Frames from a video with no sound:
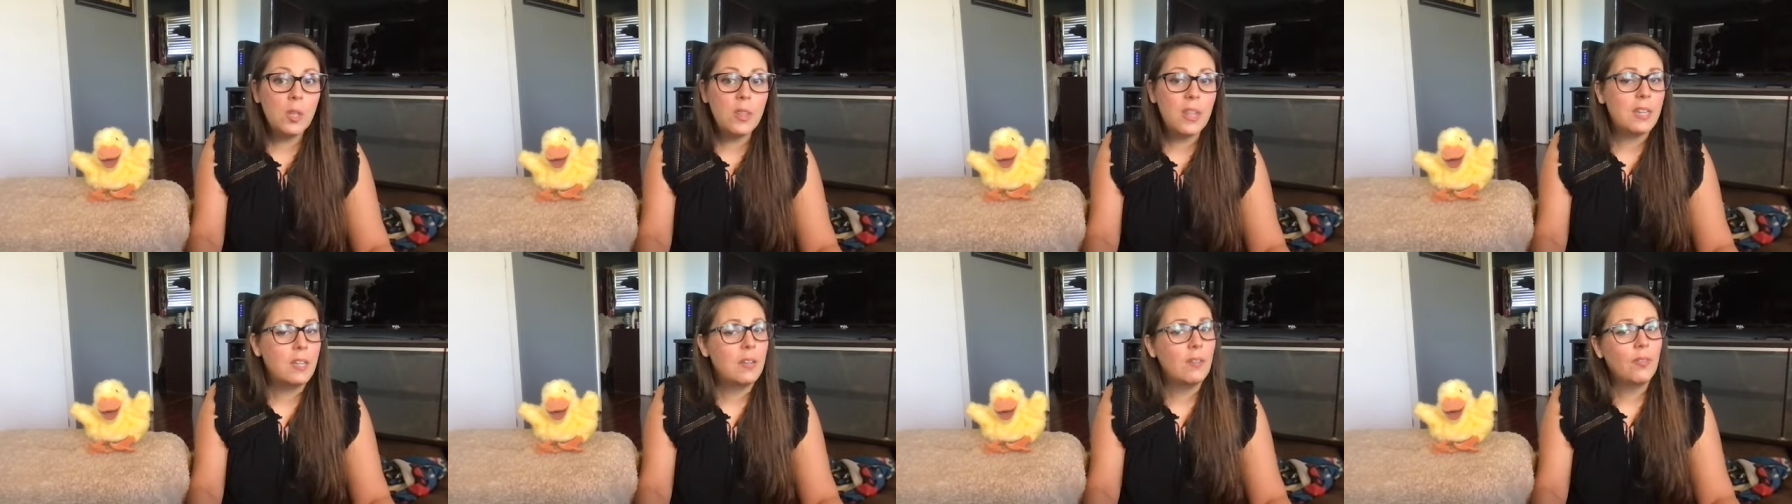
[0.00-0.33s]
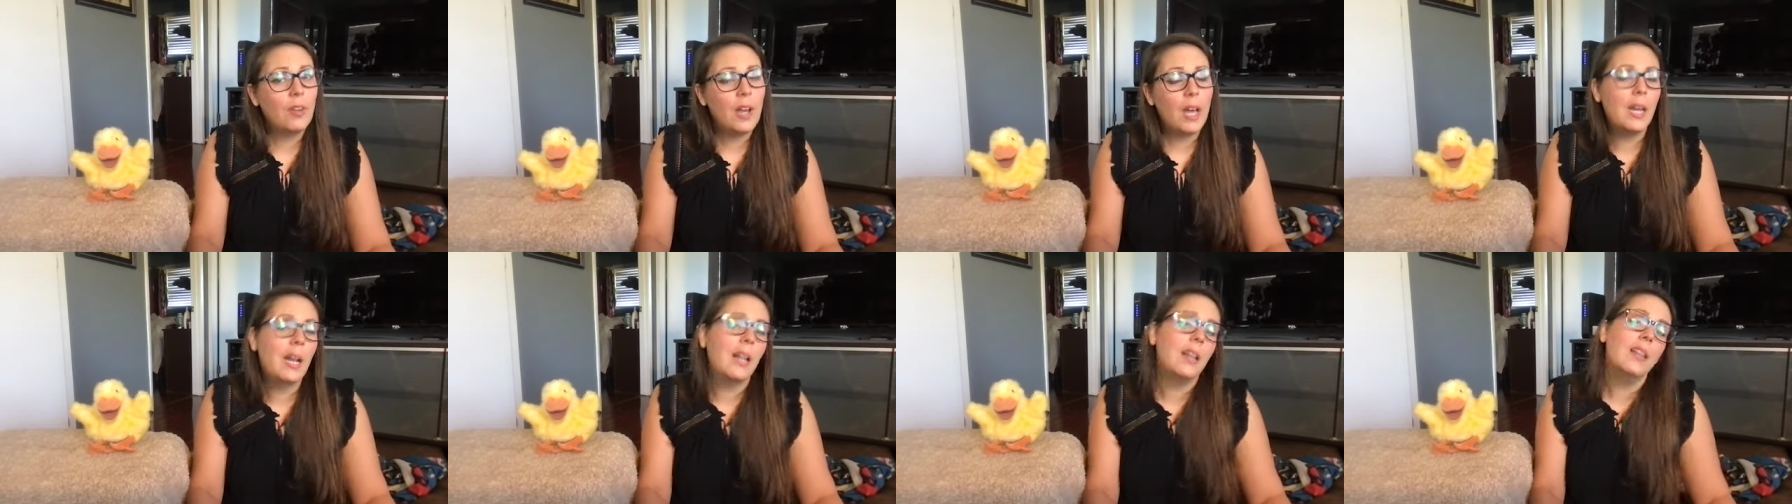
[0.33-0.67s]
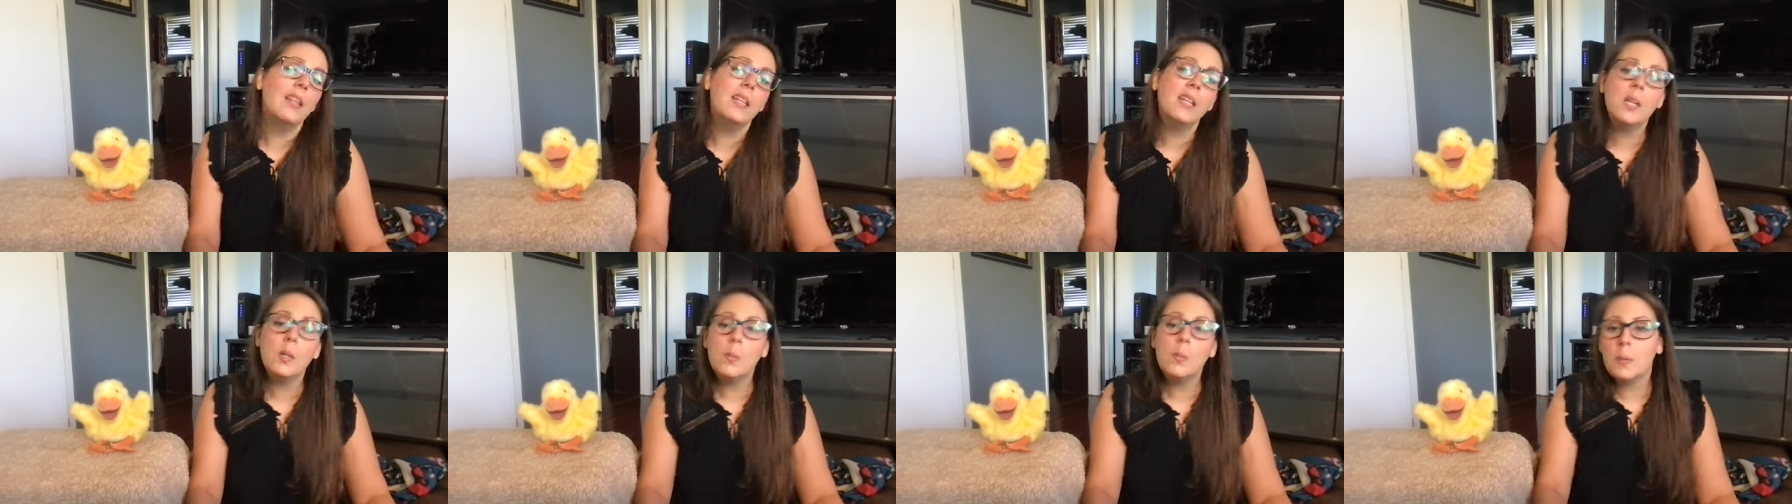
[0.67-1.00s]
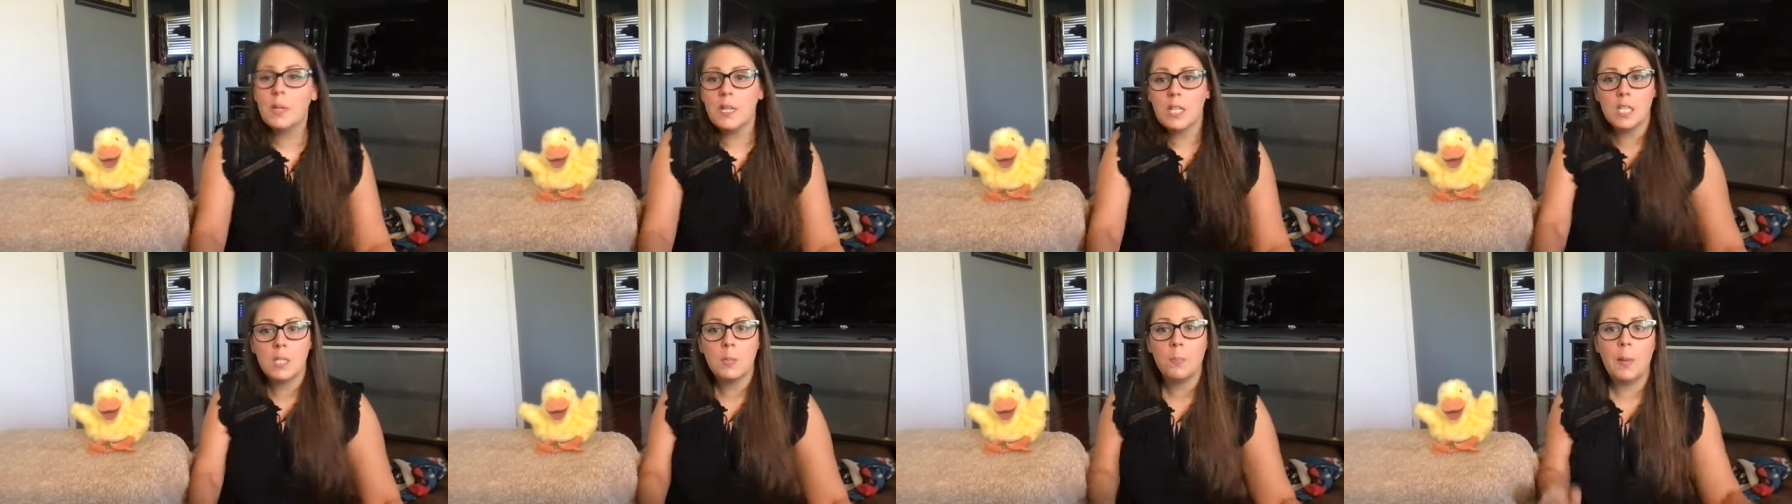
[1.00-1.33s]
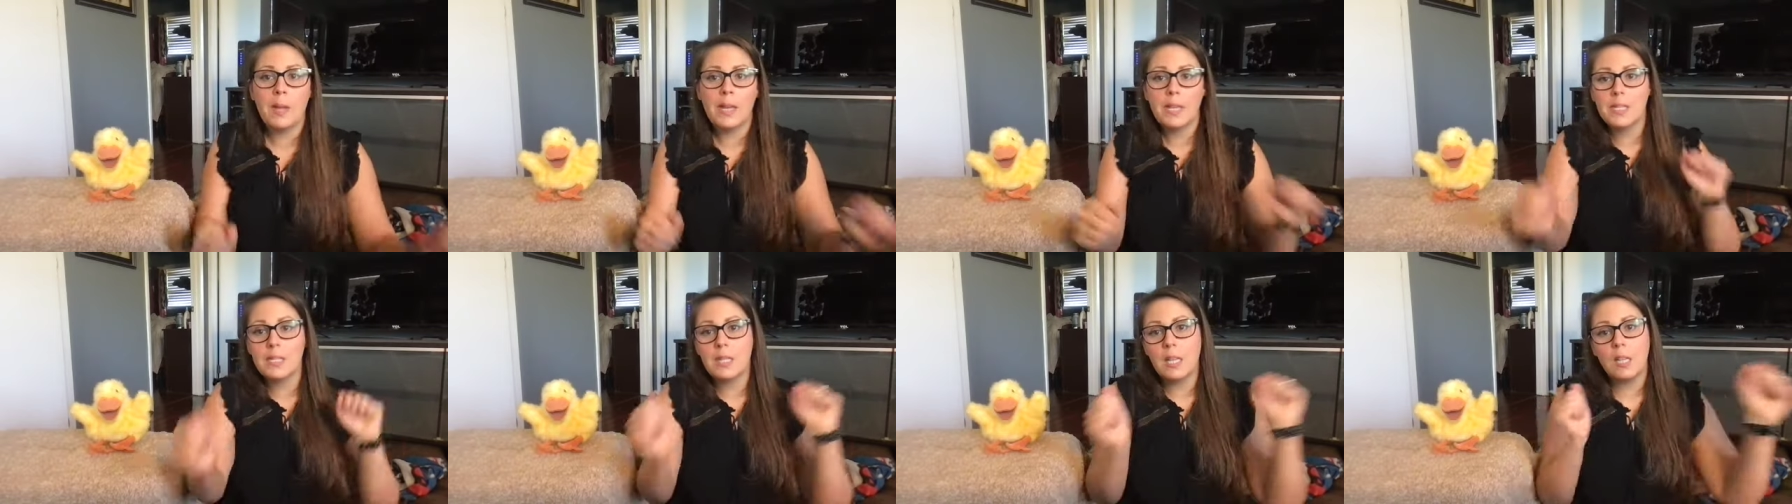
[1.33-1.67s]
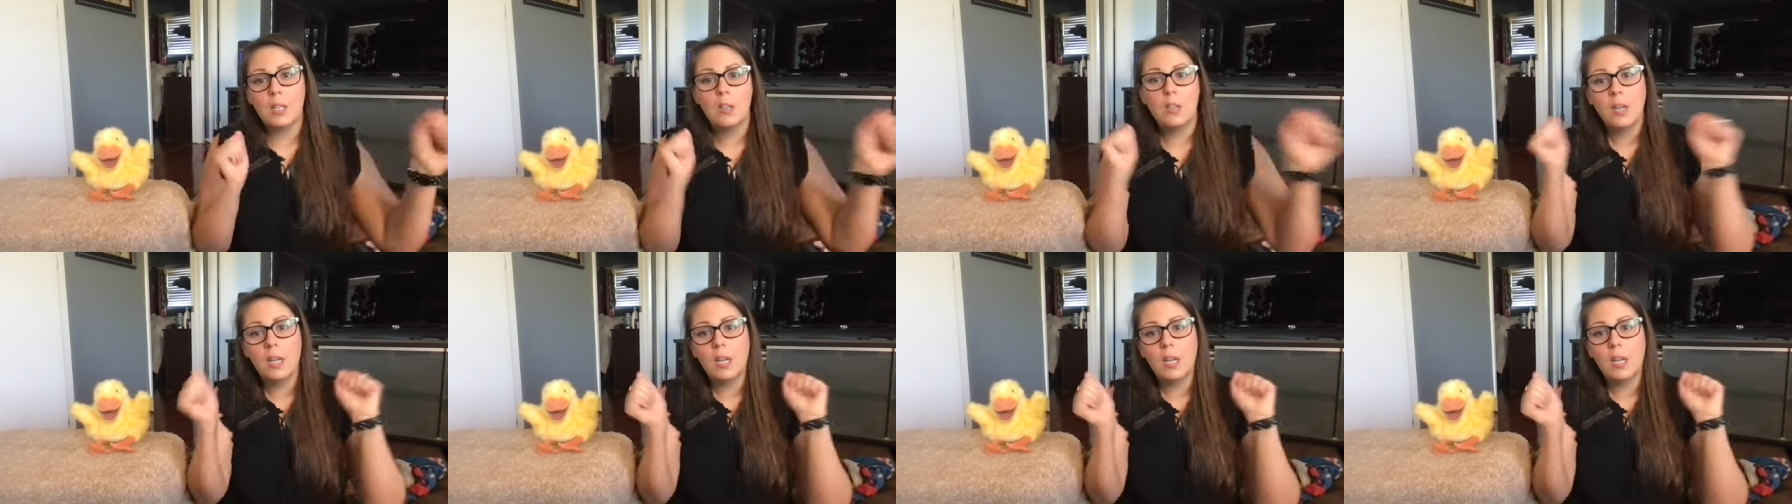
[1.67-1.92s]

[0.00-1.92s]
that you've got a little bit of space that you